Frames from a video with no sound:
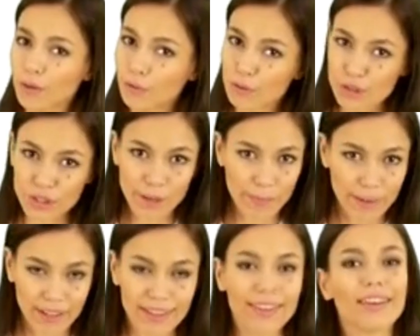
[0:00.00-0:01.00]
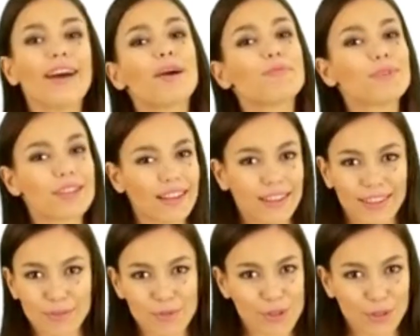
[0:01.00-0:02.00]
NSAIDs.
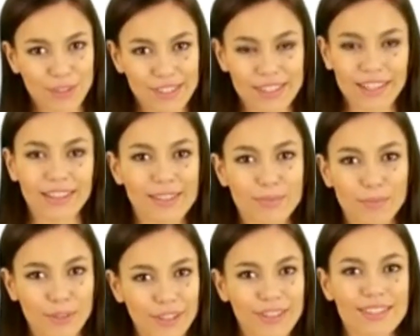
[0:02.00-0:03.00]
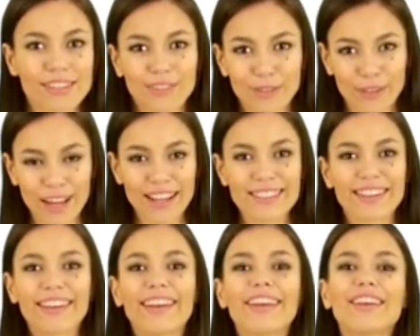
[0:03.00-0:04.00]
For male infertility due to low
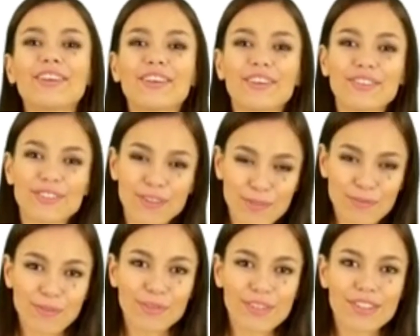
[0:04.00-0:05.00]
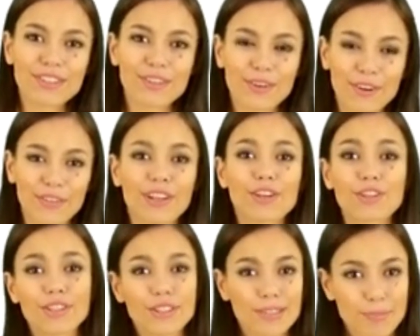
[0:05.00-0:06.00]
sperm movement, a combination
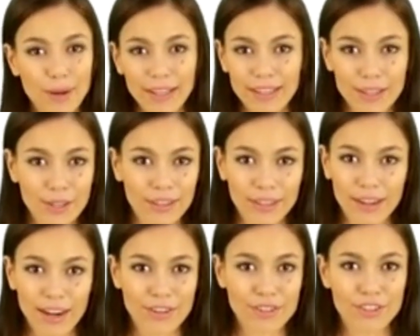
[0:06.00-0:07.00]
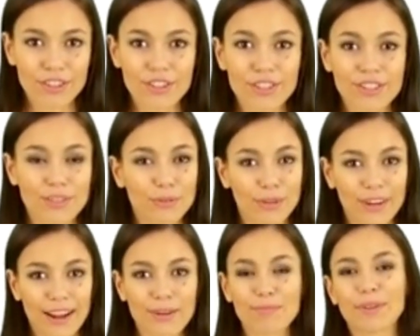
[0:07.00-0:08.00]
containing
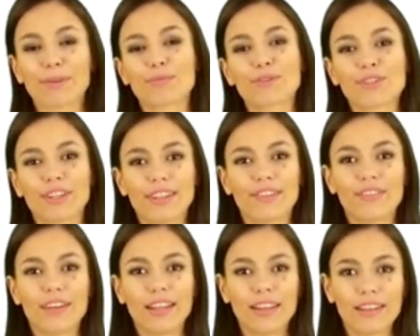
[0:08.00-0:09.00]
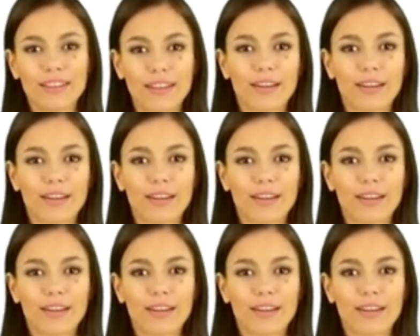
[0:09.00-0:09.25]
1,660 milligrams of L-arginine,